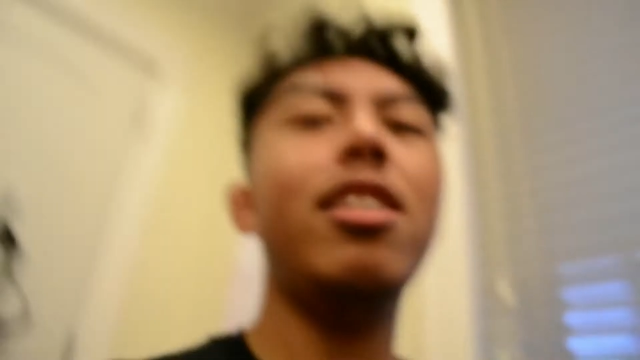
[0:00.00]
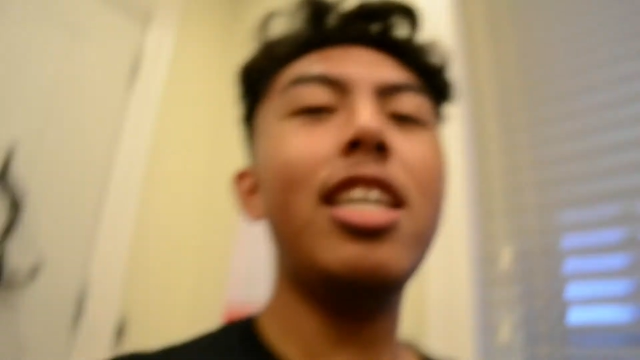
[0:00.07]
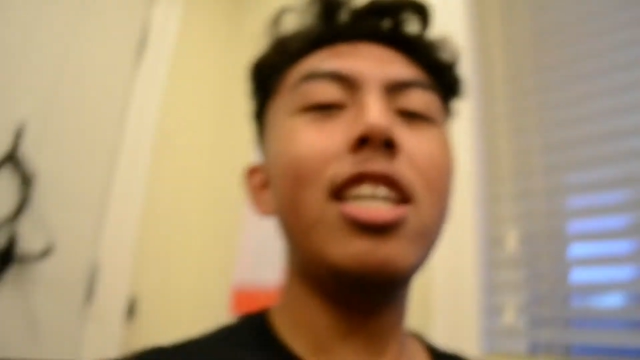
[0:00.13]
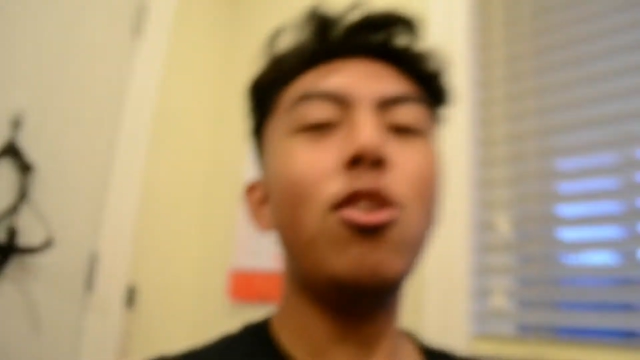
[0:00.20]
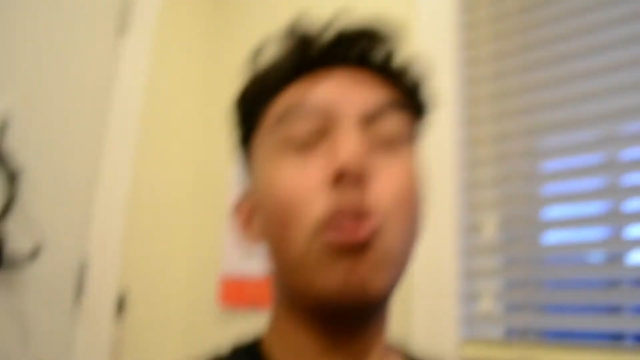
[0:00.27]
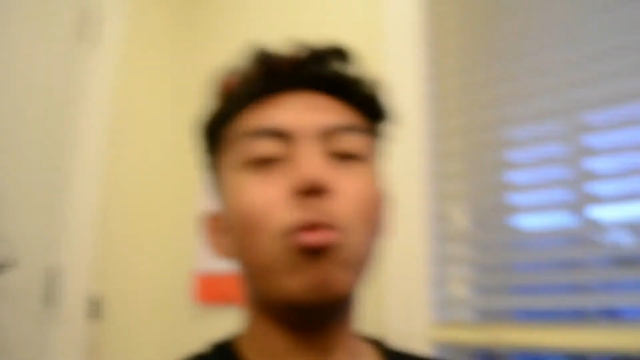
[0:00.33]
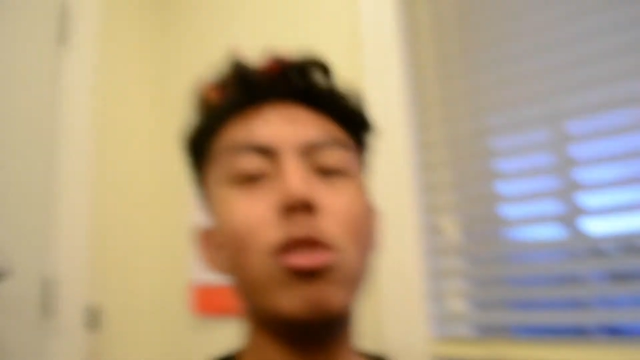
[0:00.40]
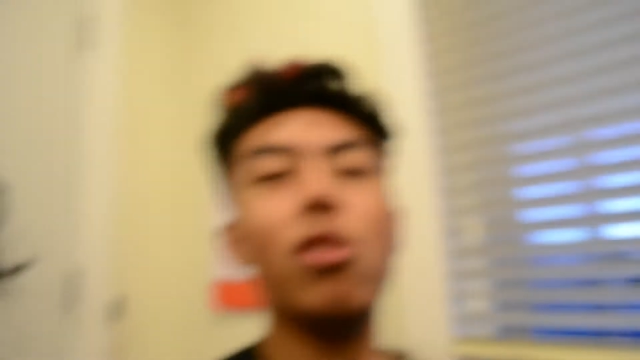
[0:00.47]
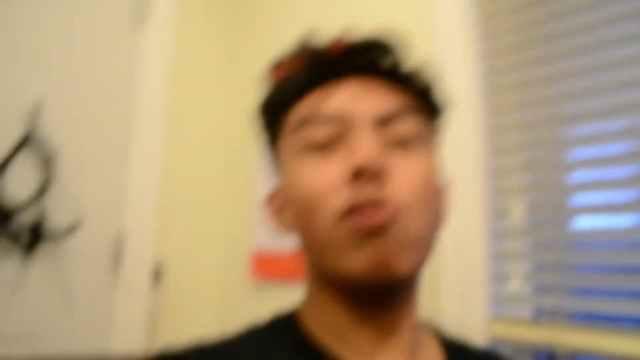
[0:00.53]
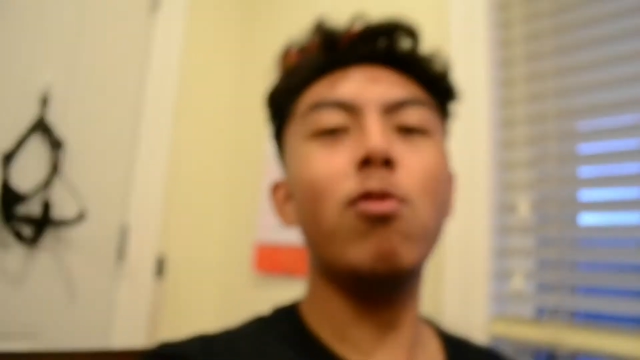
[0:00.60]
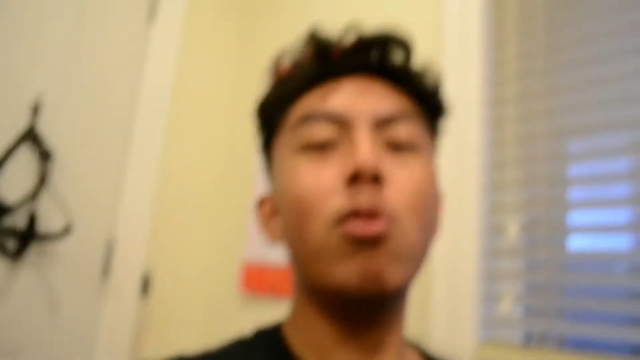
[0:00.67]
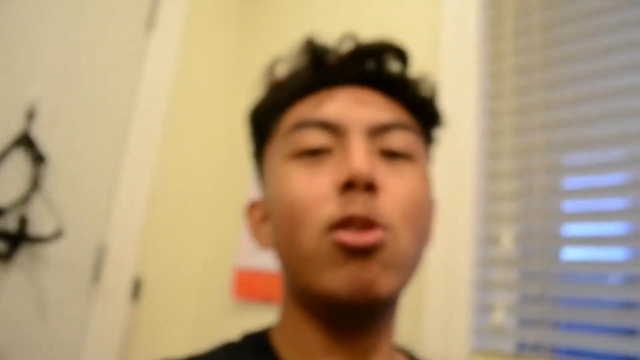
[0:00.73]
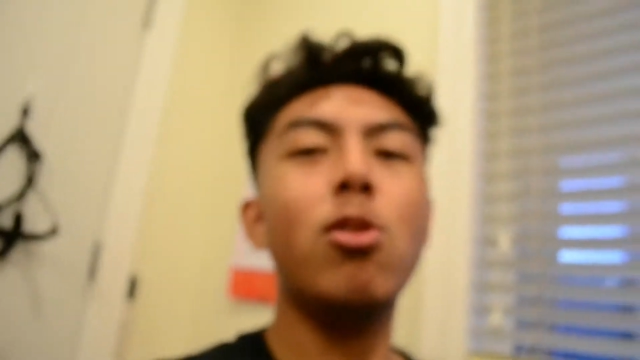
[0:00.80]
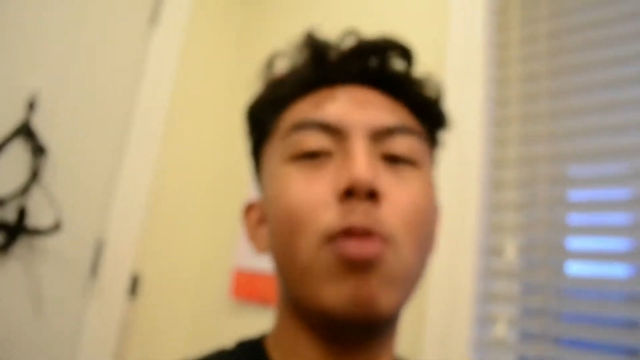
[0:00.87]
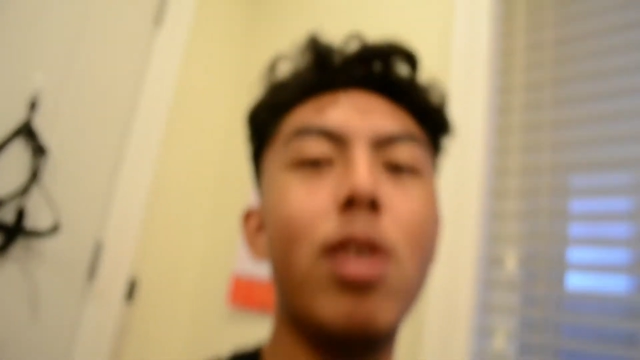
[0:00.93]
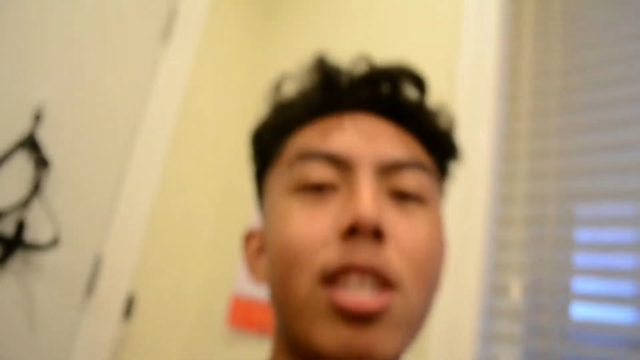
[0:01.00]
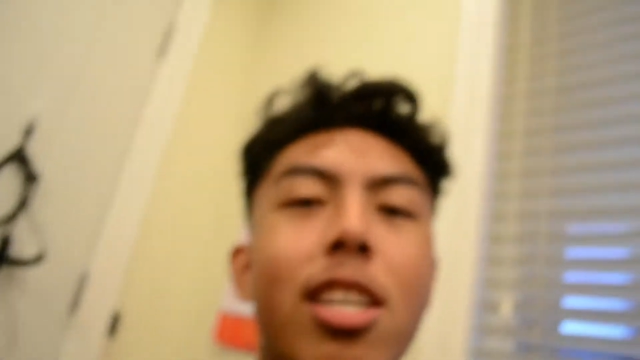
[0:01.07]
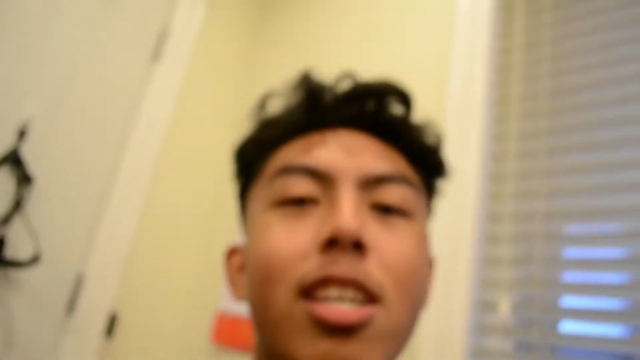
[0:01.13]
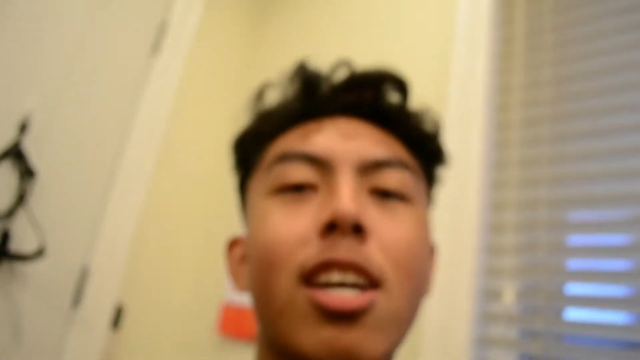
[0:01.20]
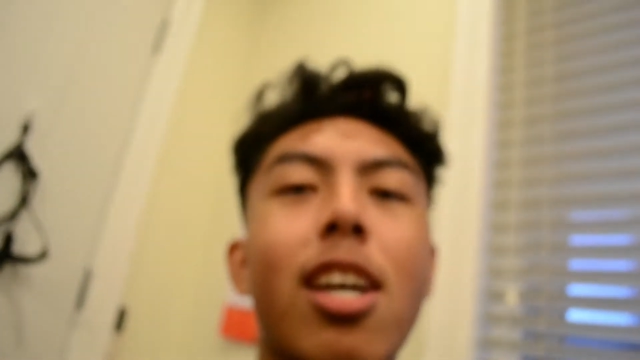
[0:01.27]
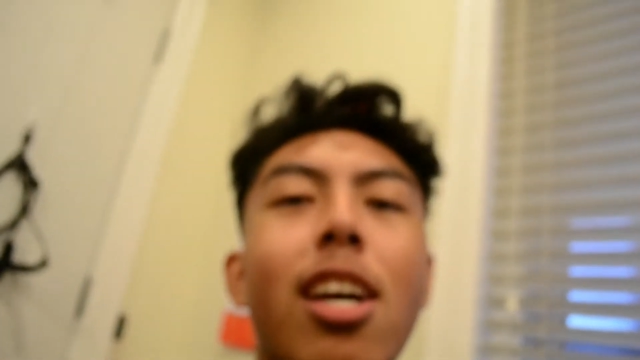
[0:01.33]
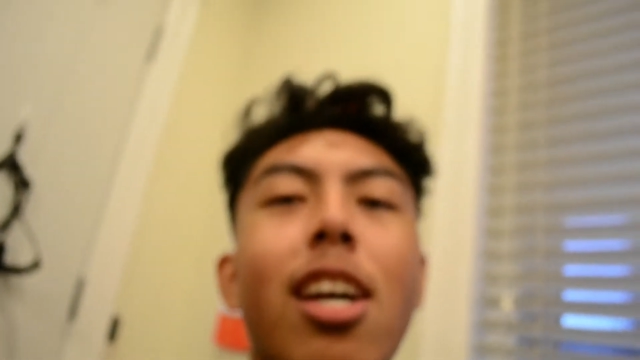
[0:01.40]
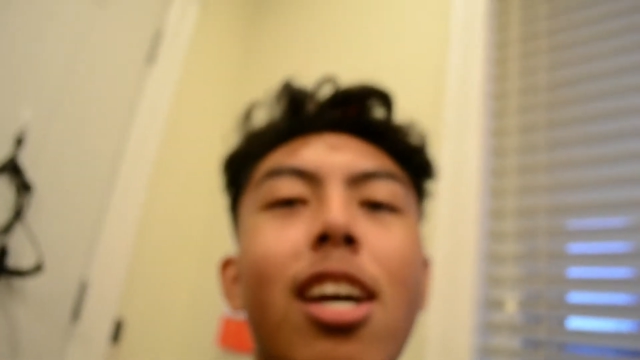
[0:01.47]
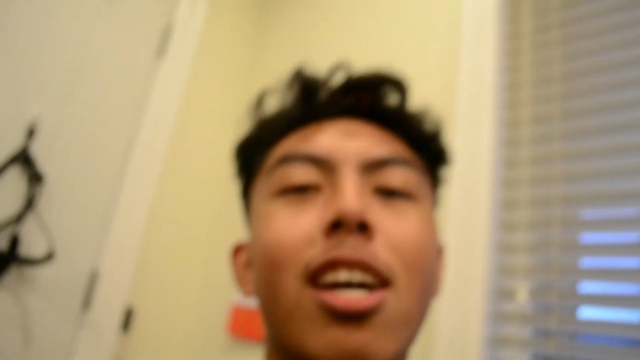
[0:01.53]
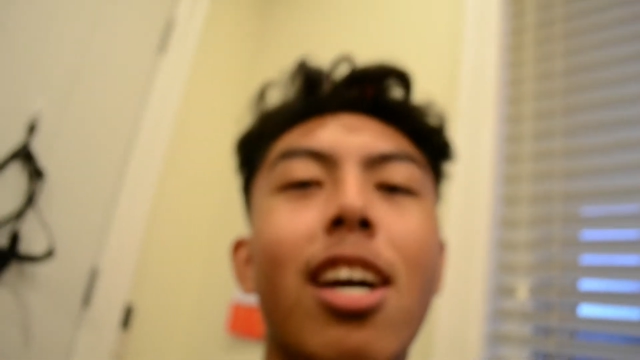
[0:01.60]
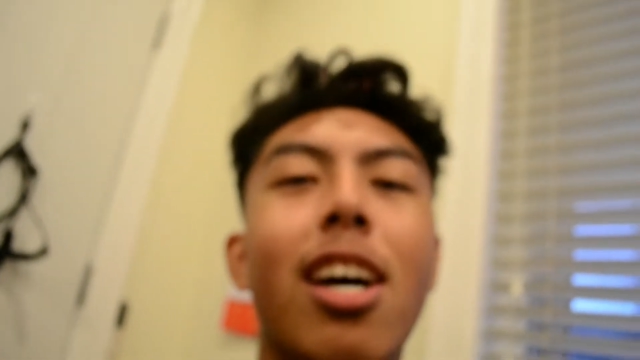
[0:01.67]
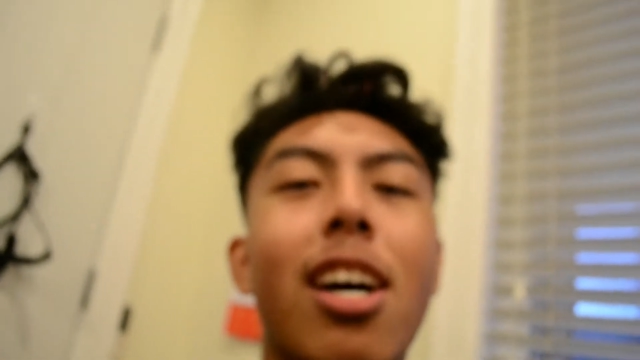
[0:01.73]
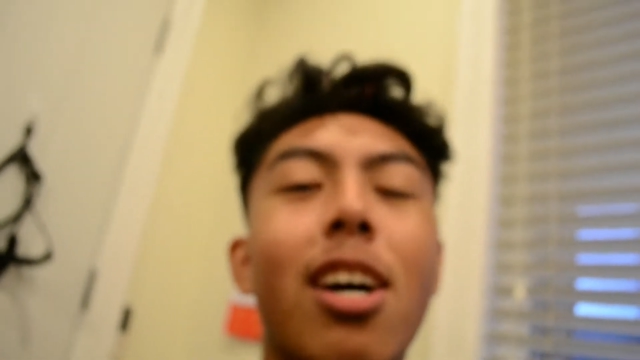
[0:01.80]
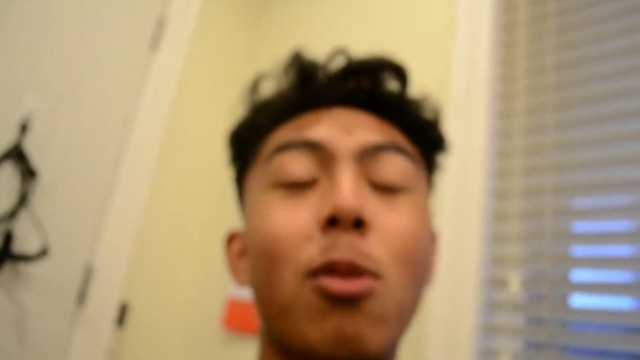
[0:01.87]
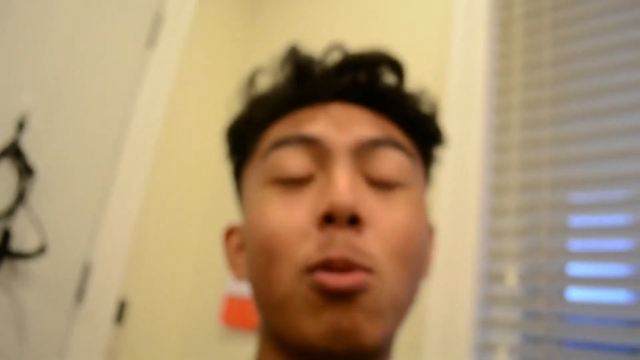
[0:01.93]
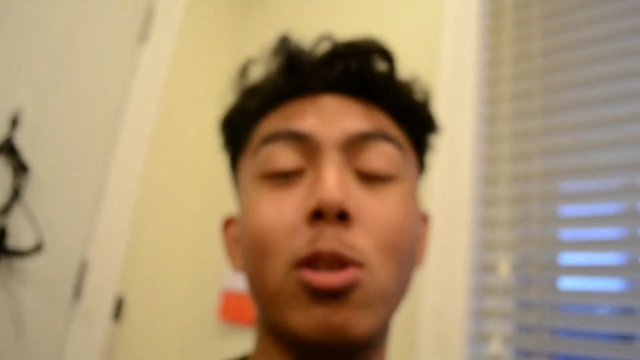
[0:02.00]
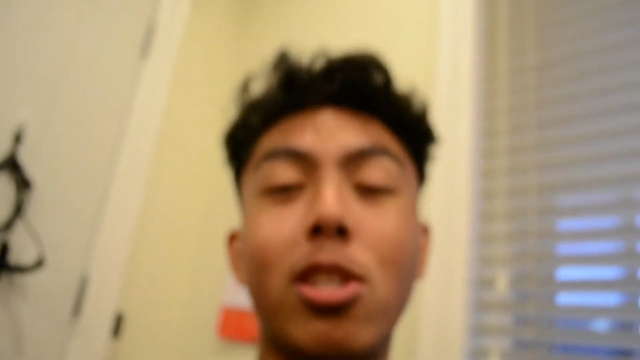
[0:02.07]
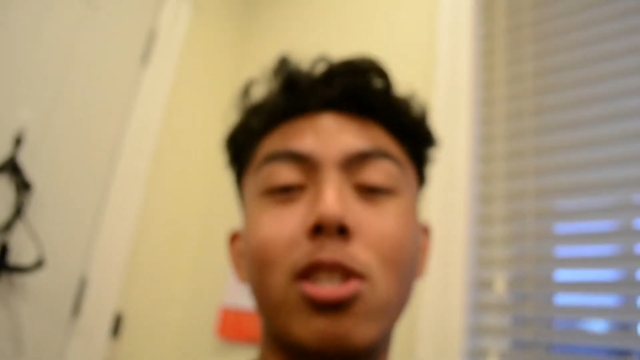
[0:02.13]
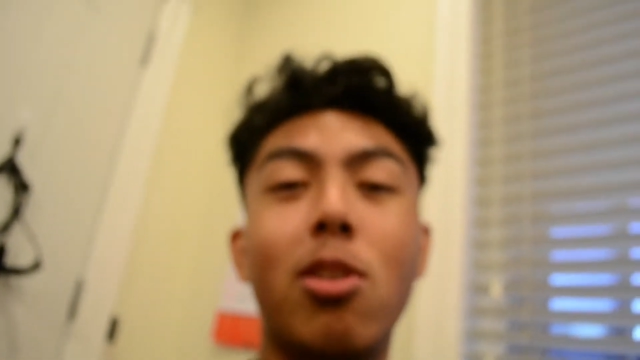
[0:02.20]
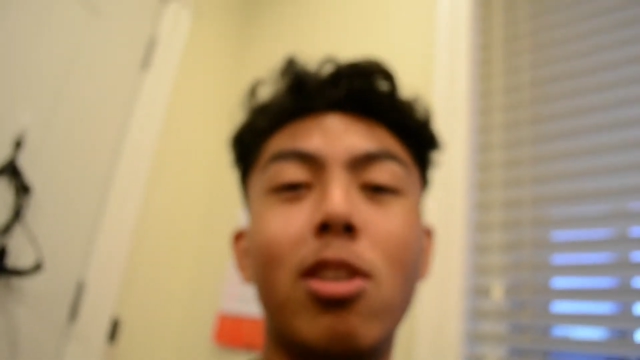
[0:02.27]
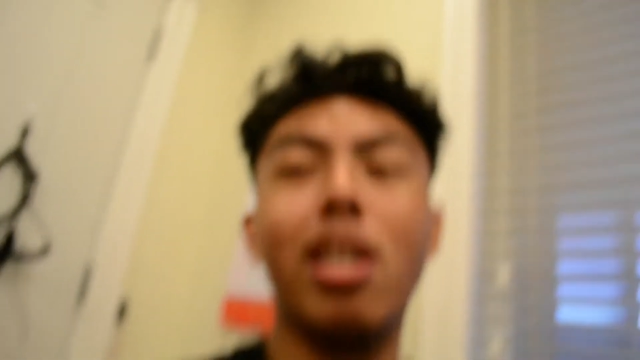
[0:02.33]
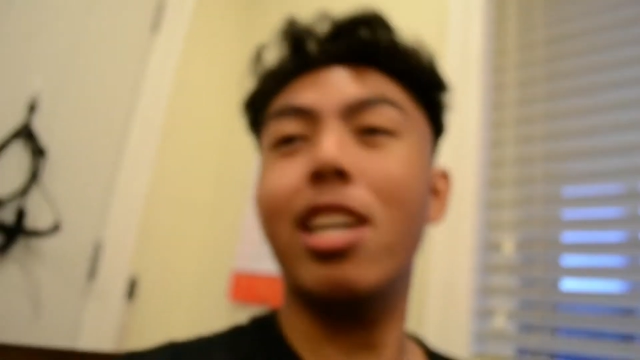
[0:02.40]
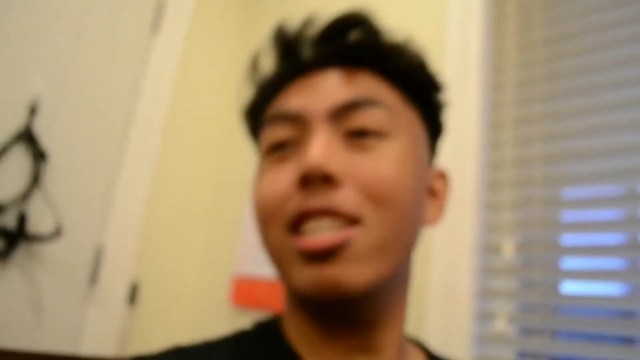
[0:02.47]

Stay tuned when the food is ready. Uh, we'll see you there.